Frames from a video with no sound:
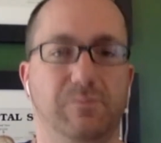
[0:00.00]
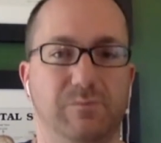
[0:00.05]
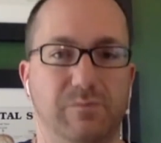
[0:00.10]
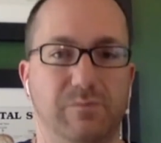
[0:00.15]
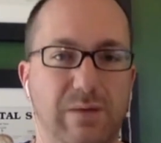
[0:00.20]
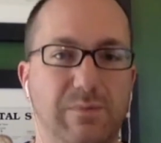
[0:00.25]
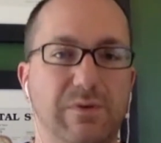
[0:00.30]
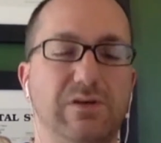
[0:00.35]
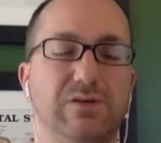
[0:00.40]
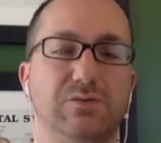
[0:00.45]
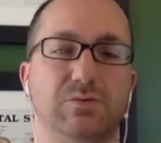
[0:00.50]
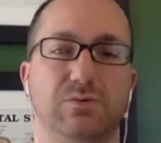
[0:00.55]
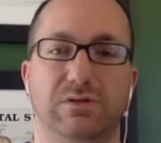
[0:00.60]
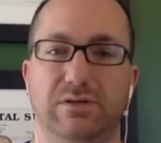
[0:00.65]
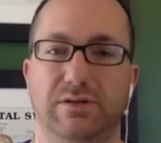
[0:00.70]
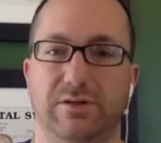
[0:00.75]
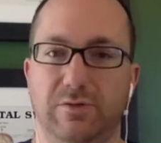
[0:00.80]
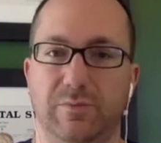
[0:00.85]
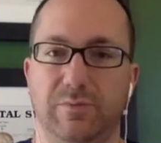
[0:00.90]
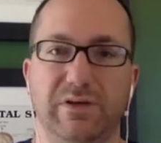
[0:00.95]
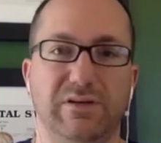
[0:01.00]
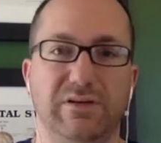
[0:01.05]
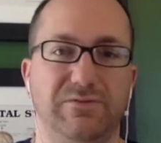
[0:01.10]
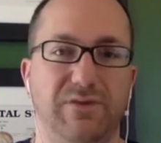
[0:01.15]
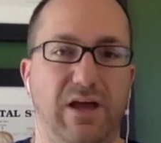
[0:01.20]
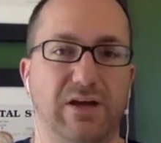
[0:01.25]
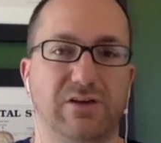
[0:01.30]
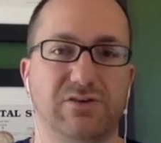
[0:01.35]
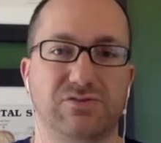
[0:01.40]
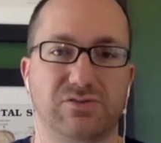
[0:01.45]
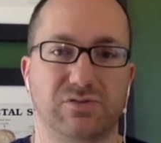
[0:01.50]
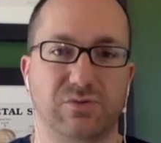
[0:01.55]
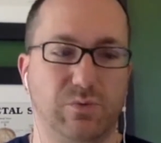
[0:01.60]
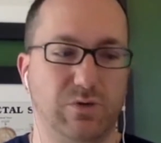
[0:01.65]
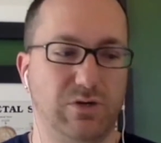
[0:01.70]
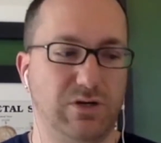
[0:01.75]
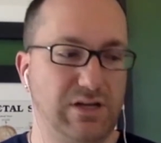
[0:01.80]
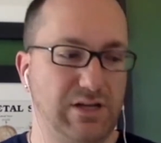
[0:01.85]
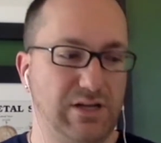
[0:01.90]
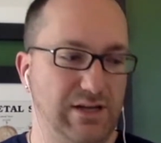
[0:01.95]
maybe do a little bit of extra
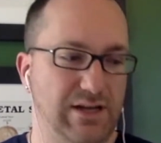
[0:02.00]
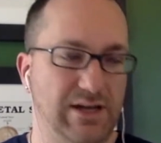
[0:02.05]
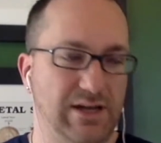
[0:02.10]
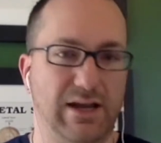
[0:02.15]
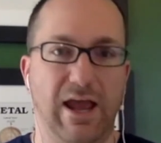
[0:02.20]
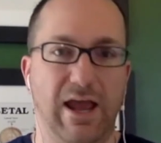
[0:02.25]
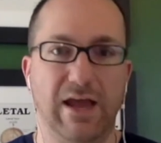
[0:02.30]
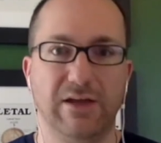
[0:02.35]
work in it.